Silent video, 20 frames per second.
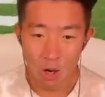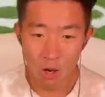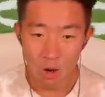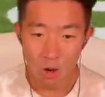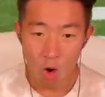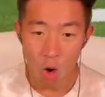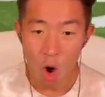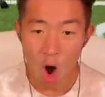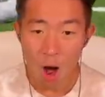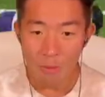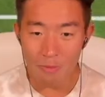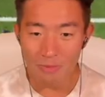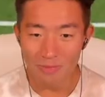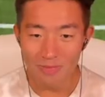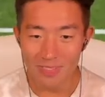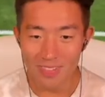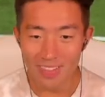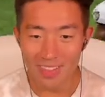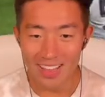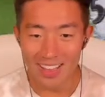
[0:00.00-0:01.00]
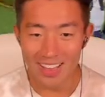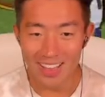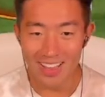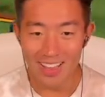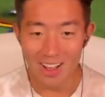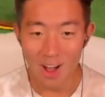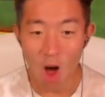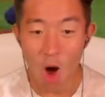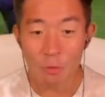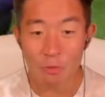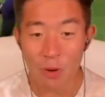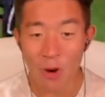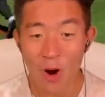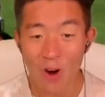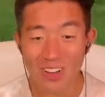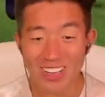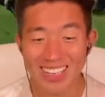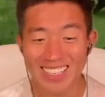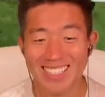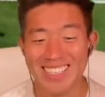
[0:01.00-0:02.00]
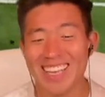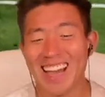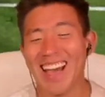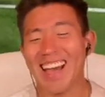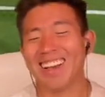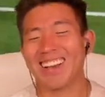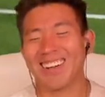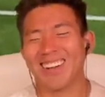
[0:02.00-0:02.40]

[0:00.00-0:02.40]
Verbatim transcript: Oh. Oh, broken tackle.